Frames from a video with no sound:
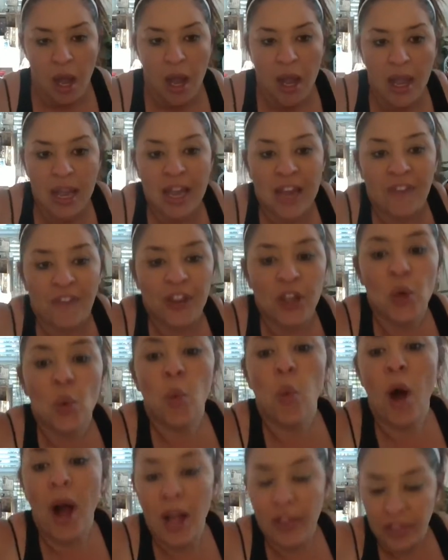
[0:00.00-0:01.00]
If you
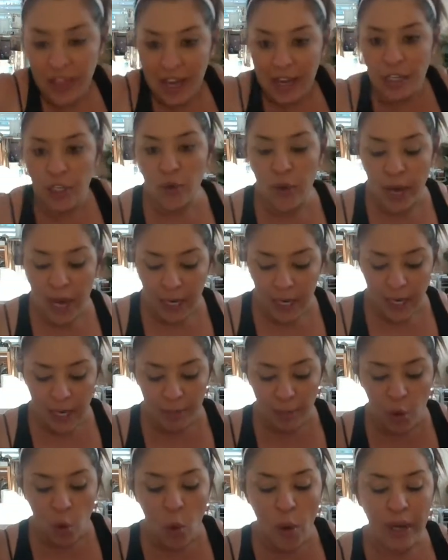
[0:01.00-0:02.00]
want that training,
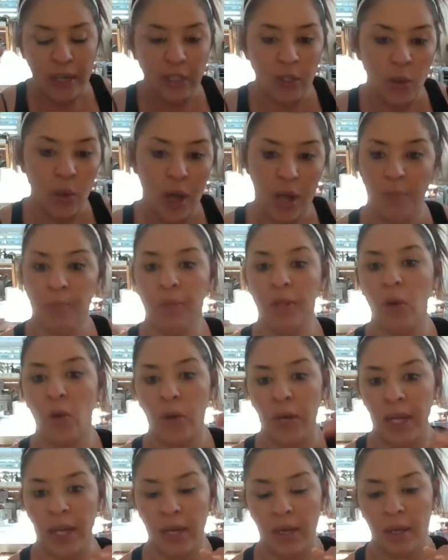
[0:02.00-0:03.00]
I'm going to upload
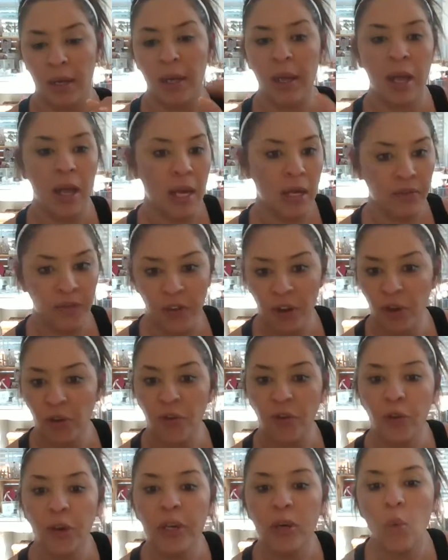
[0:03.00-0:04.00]
it, and feel
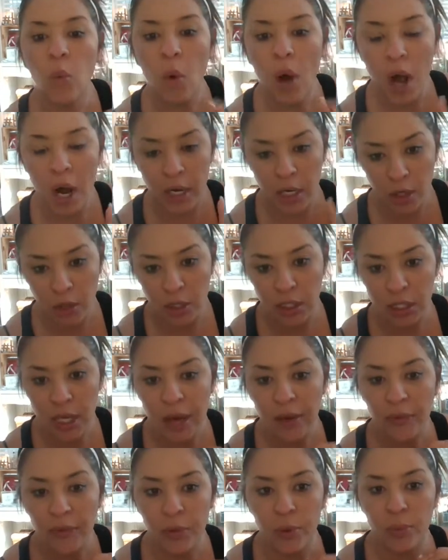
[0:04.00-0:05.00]
free to walk
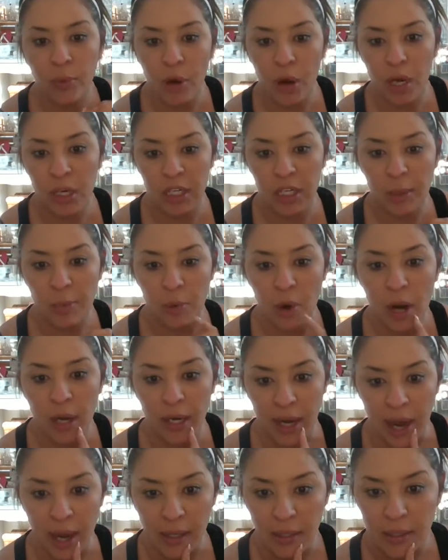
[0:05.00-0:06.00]
yourself through Project
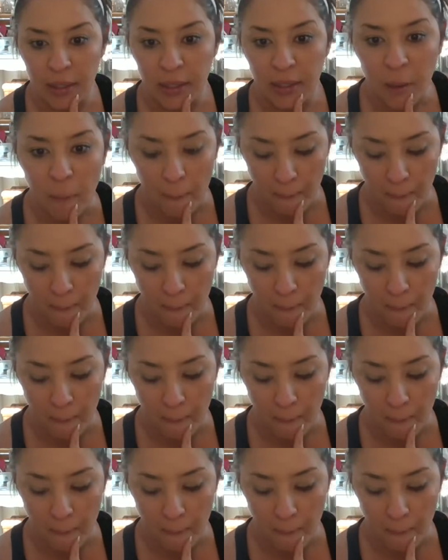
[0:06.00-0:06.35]
Broadcast.